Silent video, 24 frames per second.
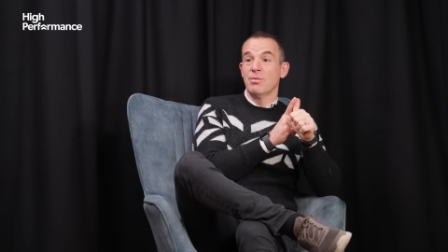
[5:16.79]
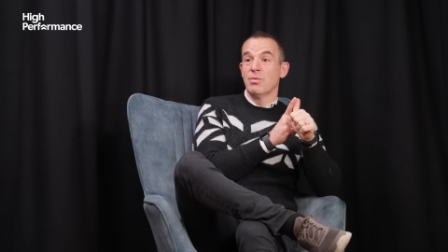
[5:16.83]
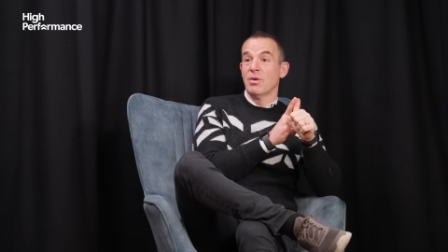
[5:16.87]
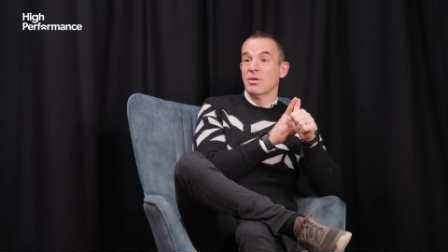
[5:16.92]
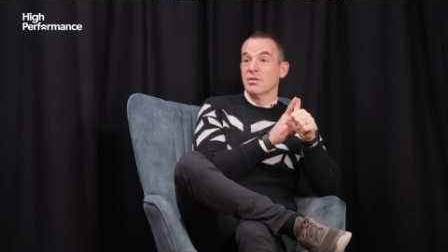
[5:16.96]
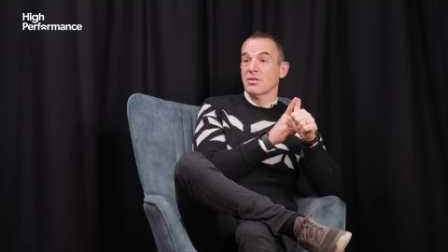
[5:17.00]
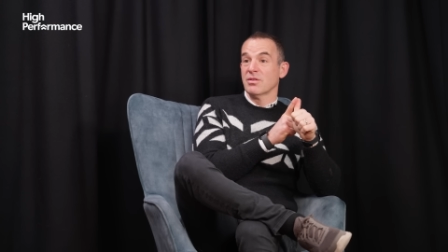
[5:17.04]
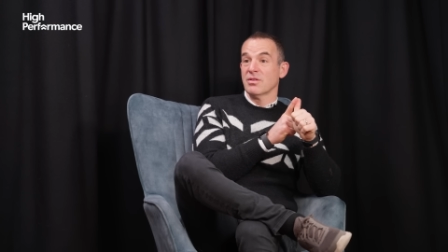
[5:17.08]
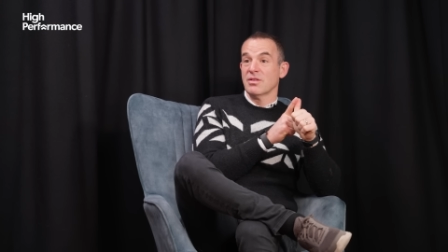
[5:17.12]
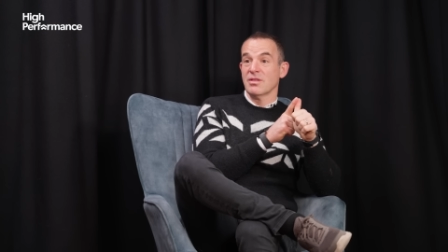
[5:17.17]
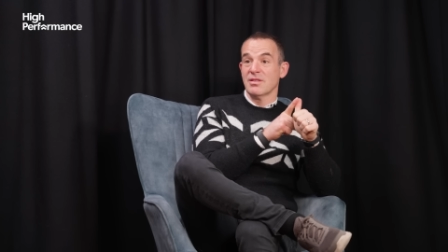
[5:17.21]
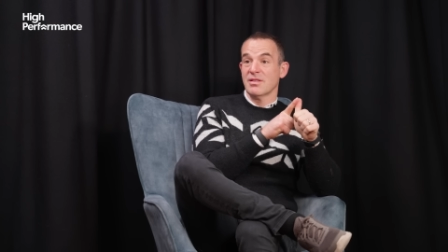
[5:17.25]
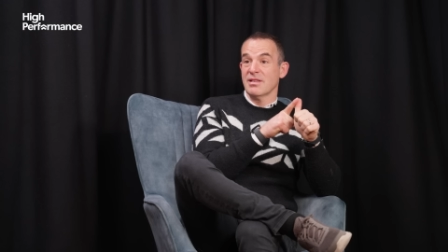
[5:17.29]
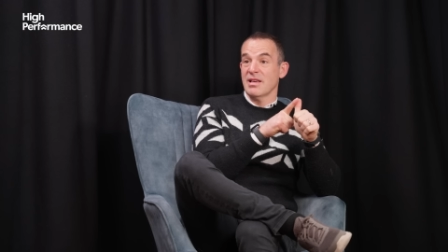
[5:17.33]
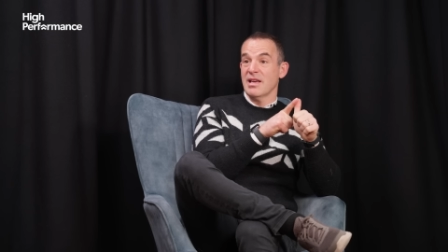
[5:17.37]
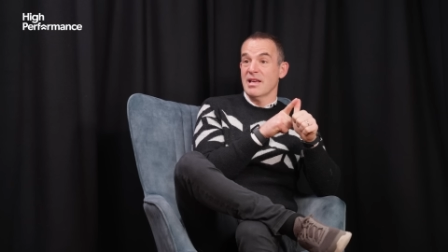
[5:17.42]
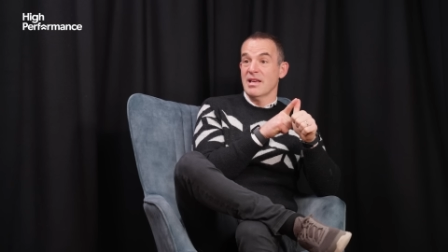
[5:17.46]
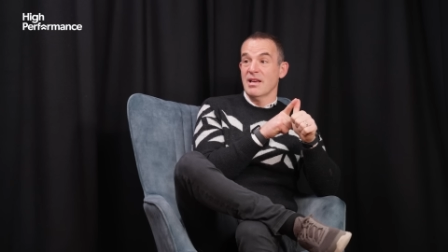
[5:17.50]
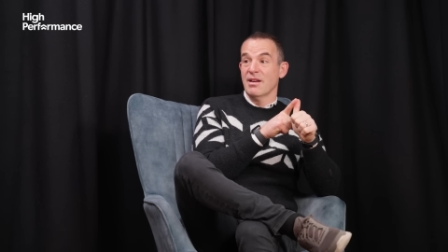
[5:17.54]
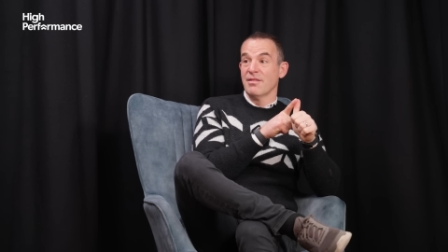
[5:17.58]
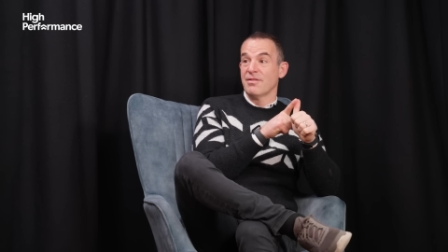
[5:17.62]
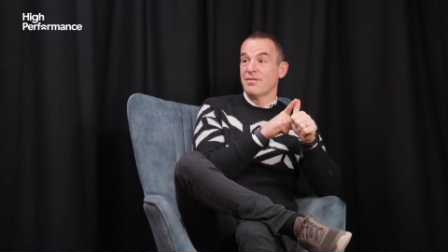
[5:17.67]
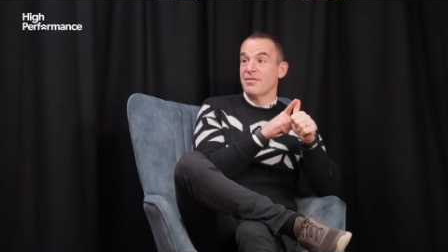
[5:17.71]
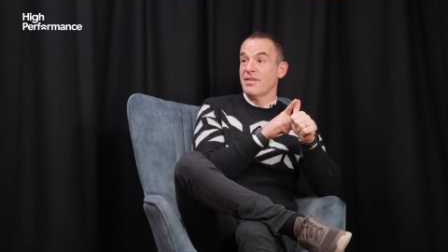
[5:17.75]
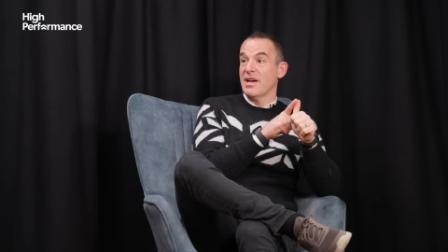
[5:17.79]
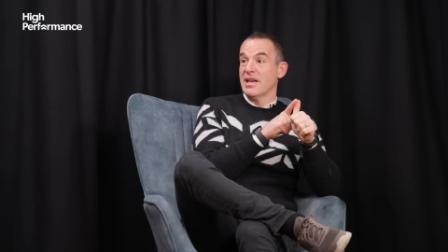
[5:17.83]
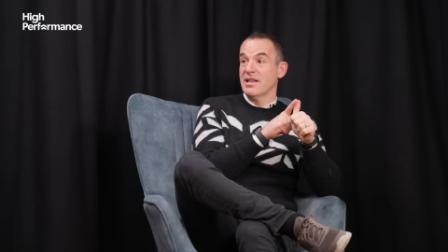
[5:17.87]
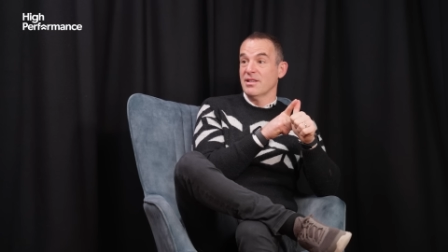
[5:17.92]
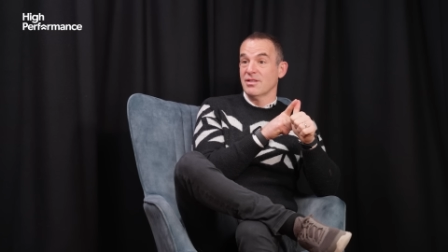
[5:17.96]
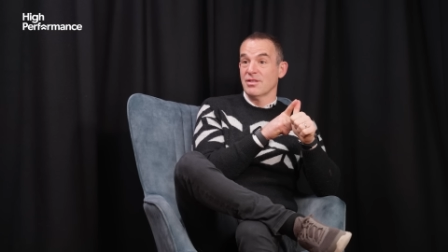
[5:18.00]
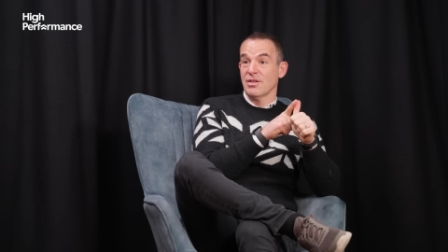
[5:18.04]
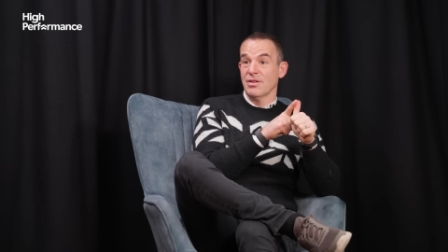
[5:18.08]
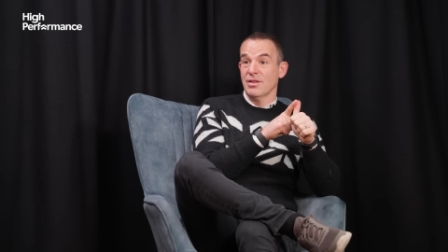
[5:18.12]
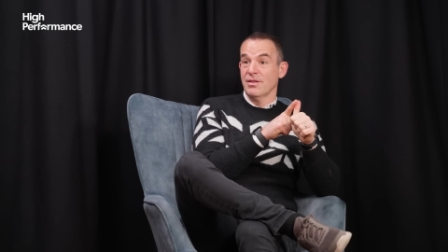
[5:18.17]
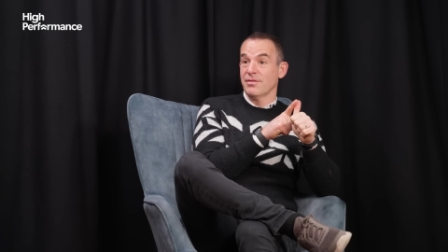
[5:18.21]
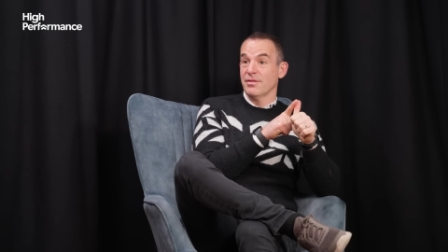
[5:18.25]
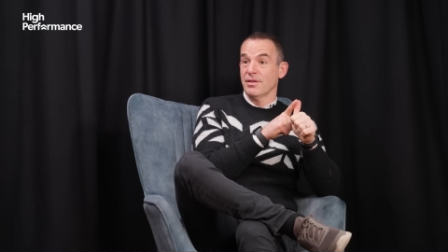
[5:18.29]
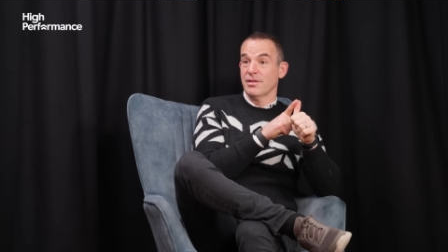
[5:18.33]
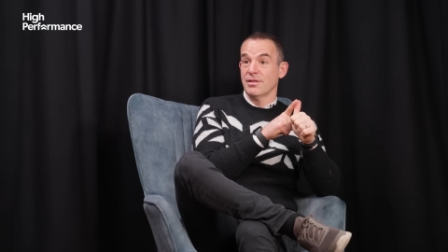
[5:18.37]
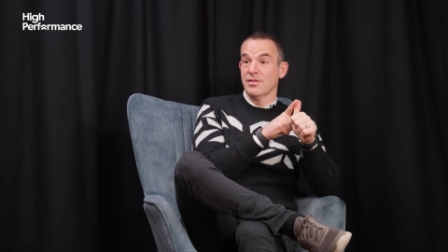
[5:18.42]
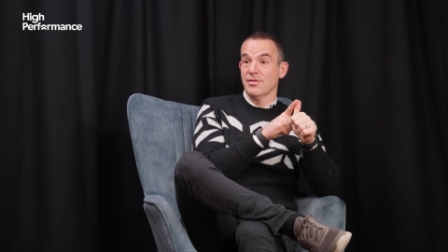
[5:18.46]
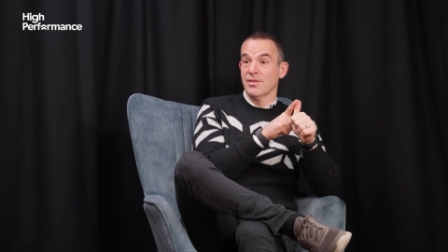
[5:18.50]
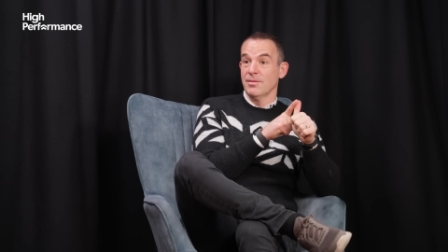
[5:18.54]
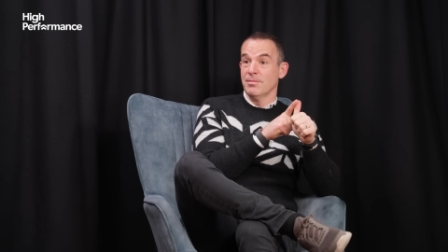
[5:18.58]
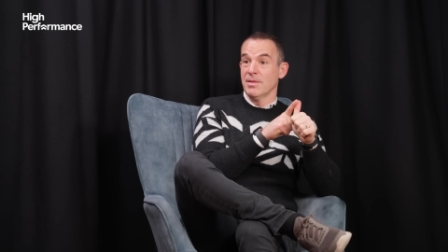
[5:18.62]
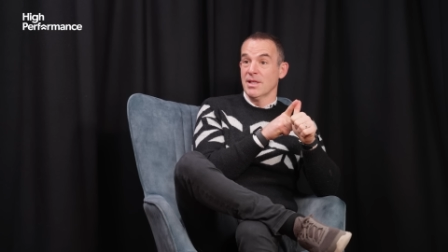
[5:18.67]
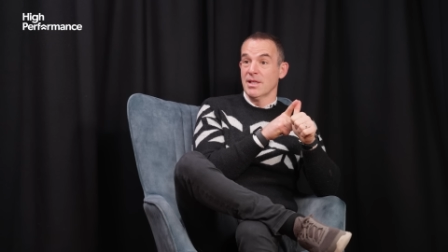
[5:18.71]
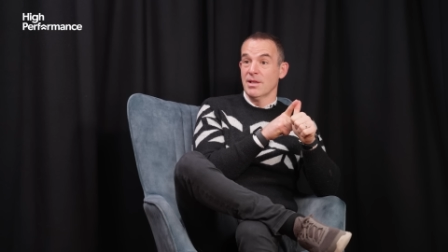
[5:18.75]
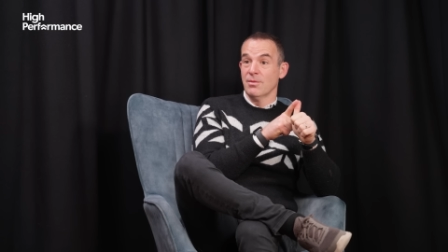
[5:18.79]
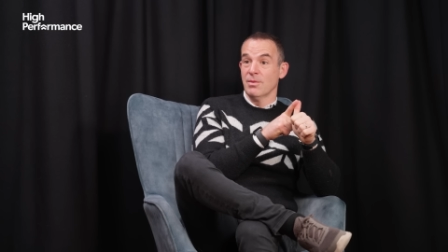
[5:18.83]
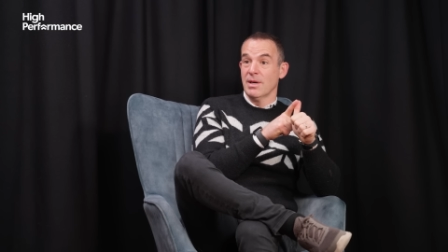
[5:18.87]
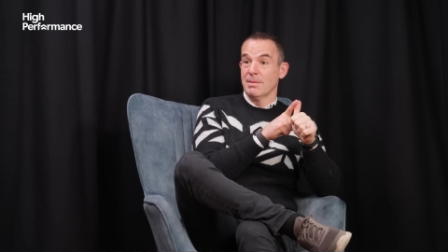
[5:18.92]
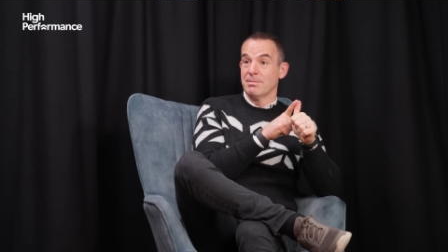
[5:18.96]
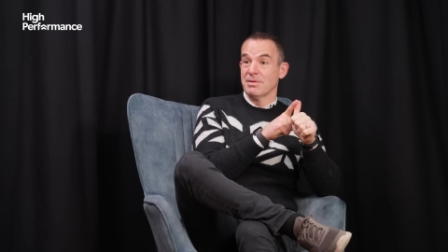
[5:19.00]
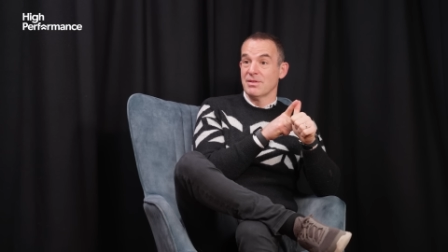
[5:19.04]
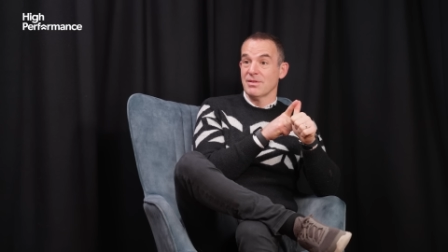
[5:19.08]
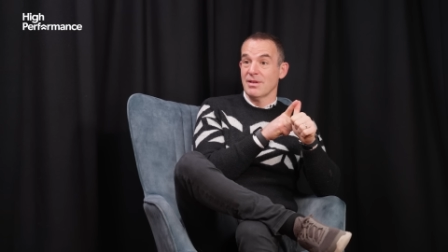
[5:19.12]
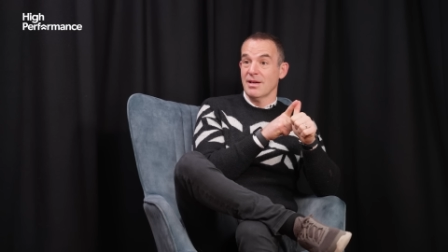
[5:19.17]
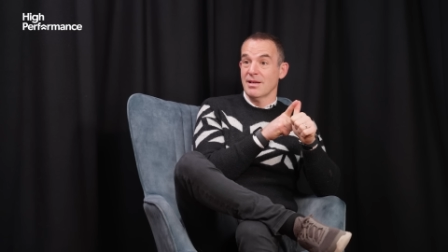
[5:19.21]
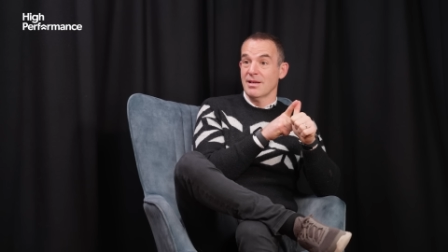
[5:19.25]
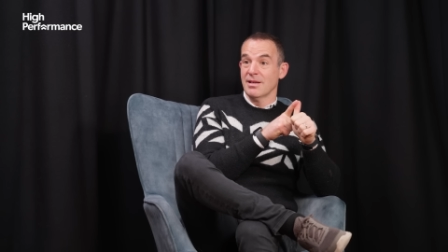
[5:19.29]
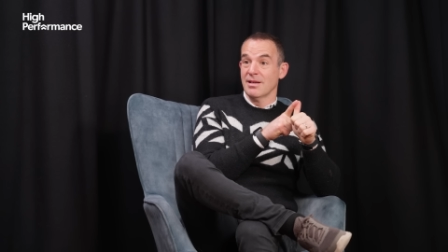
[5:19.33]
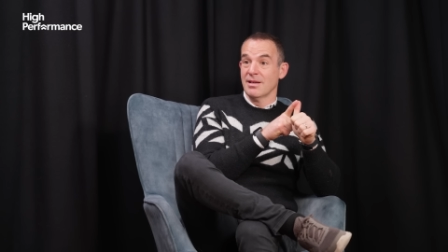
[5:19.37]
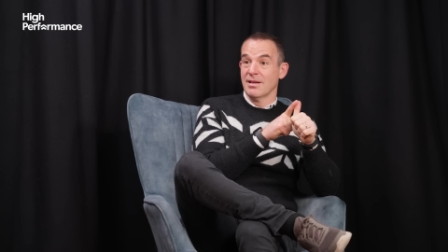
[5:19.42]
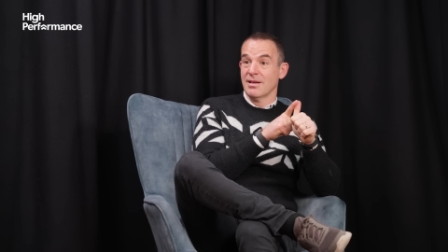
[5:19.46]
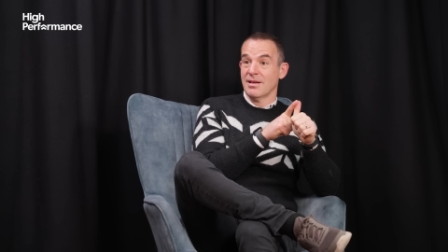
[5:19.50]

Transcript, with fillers: wants to see a face on the front of a money website."